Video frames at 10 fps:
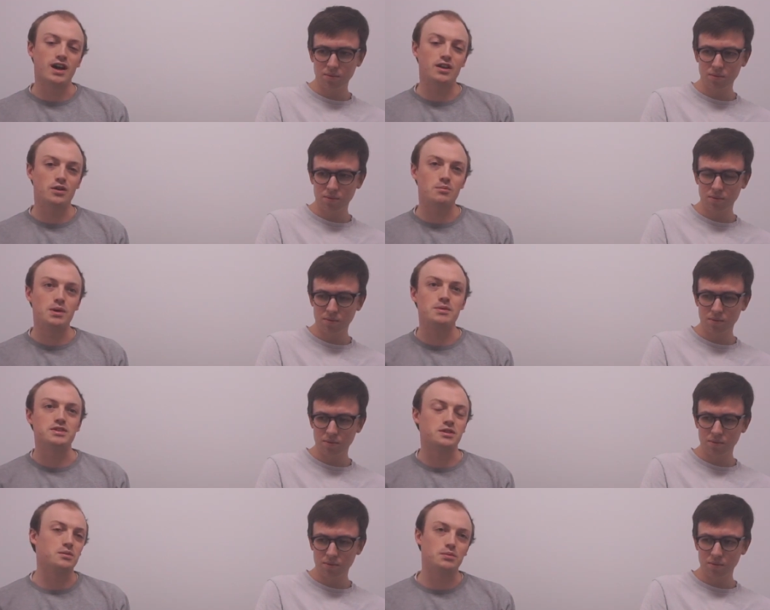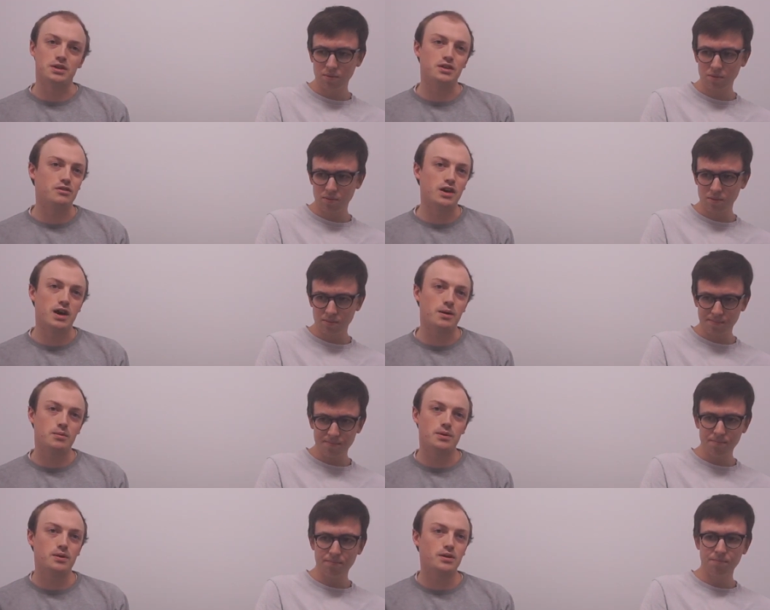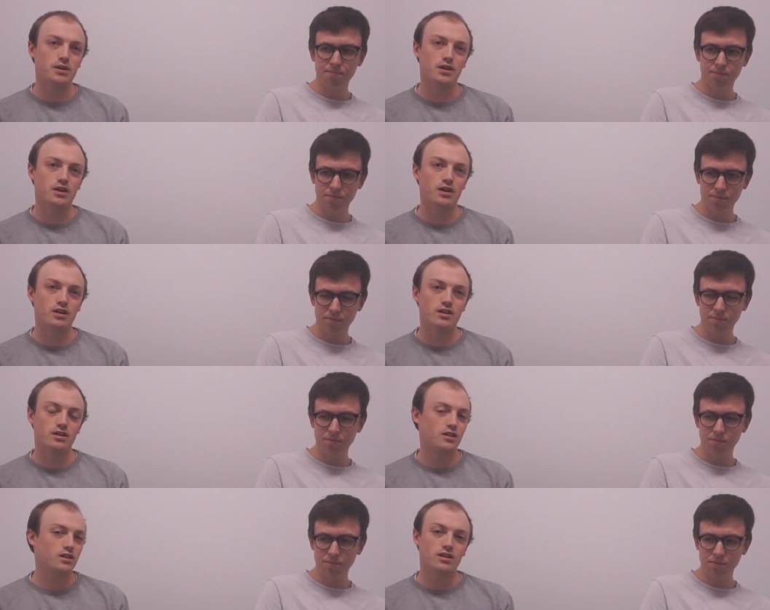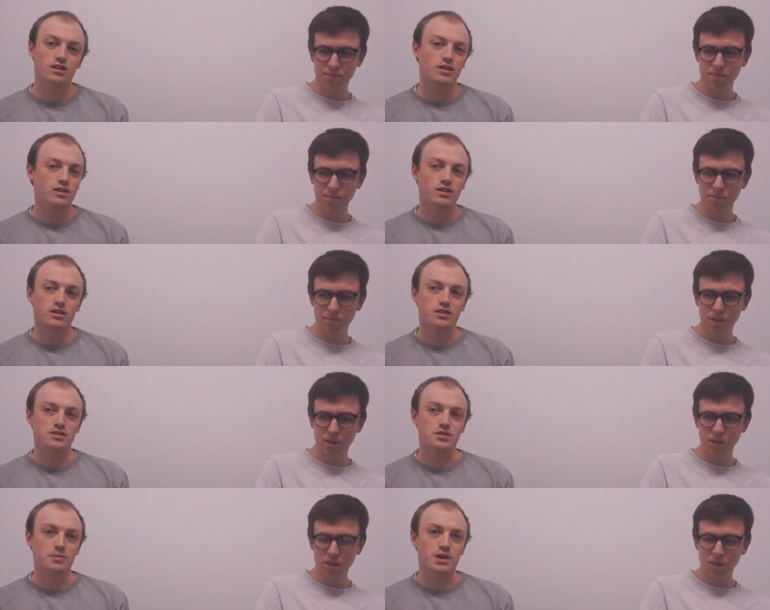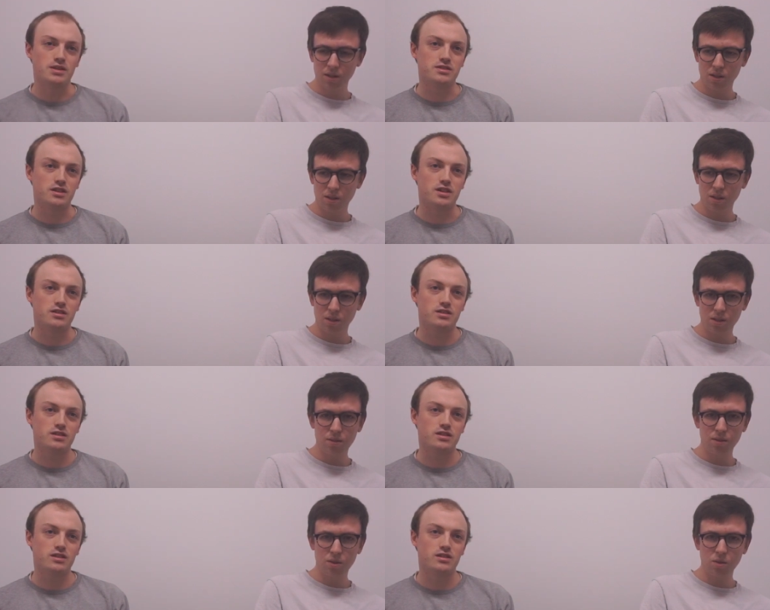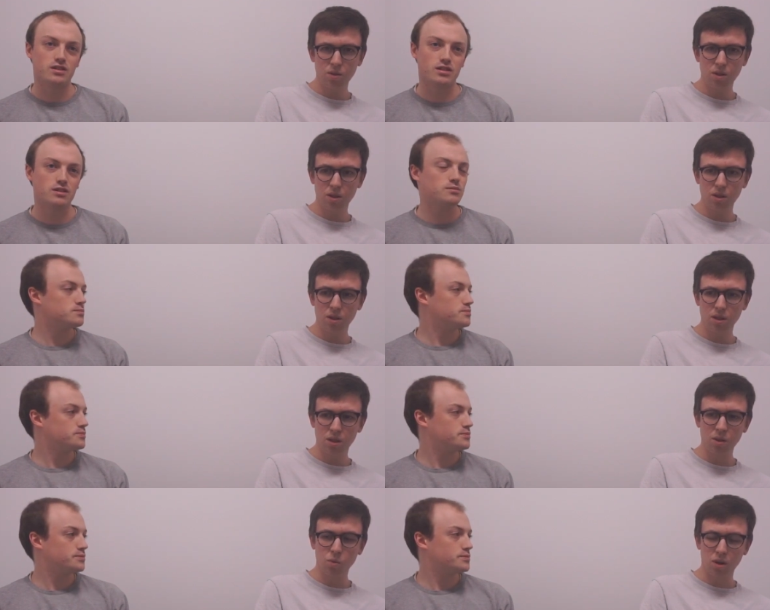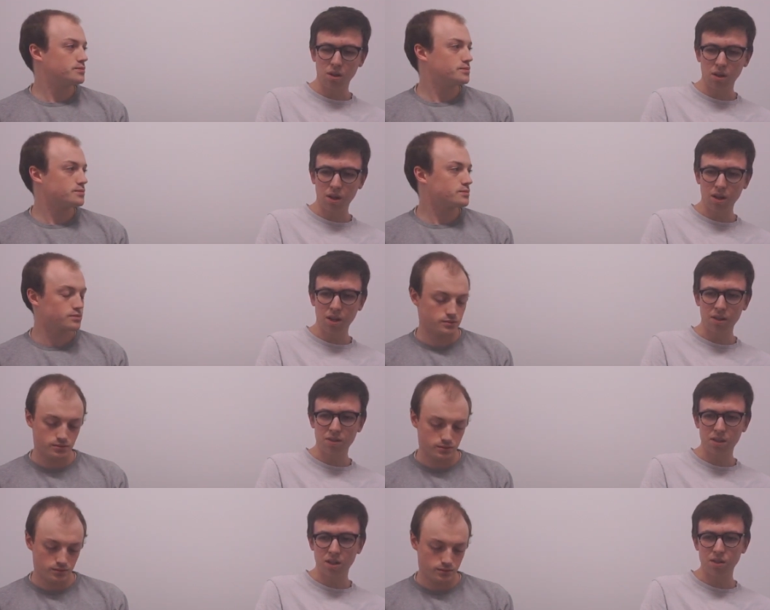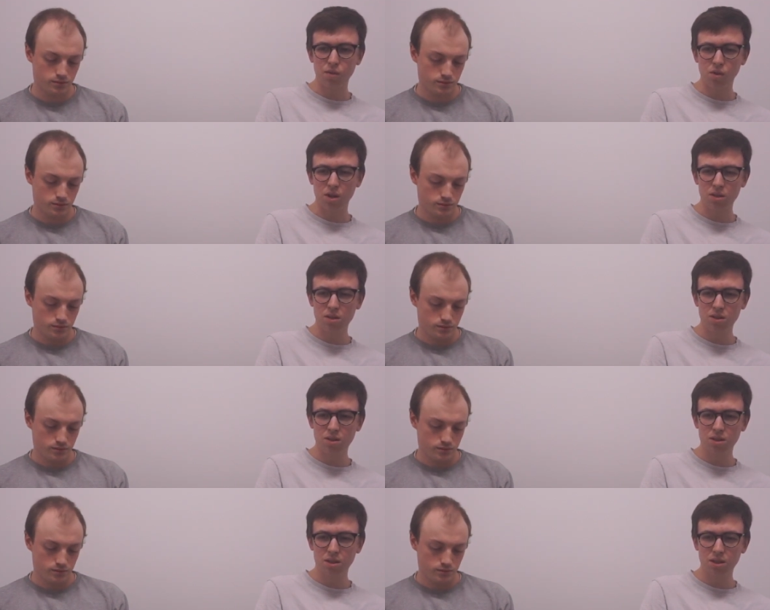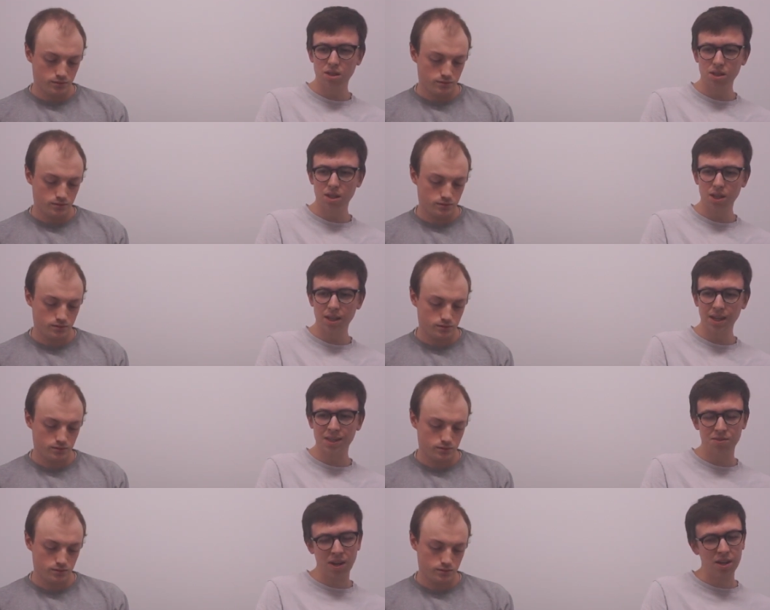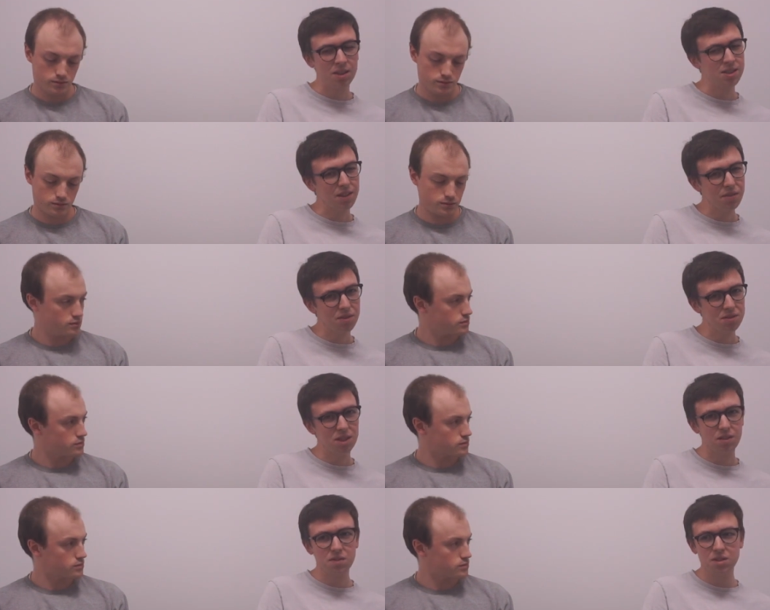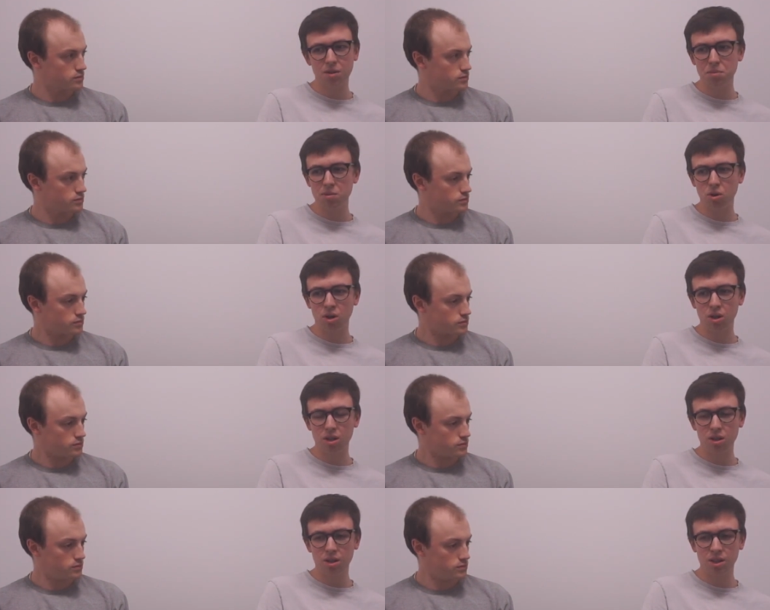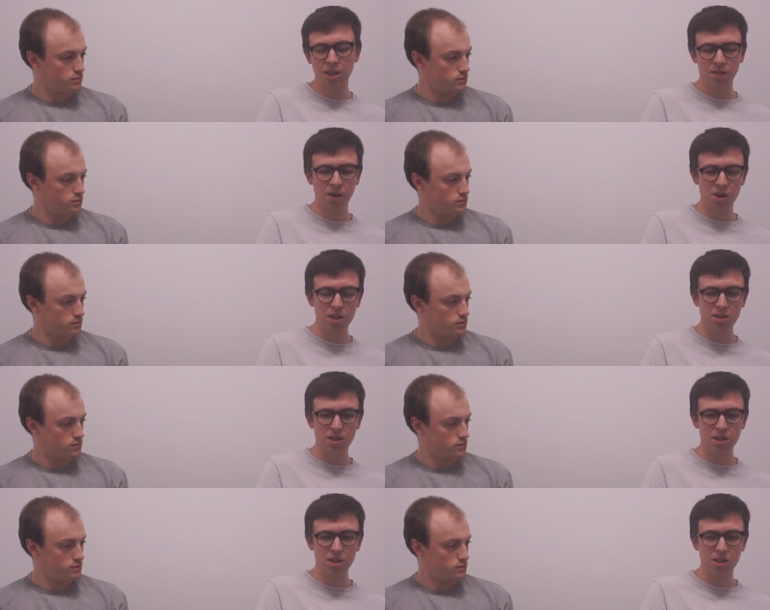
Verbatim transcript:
Speaker 1: add-on. Maybe it's a completely different app. Uh, just depends, I guess. Mm-hmm. Yeah.
Speaker 2: I think one of the concerns for us is around like the difficulty of sub-d modelling. Cause it's very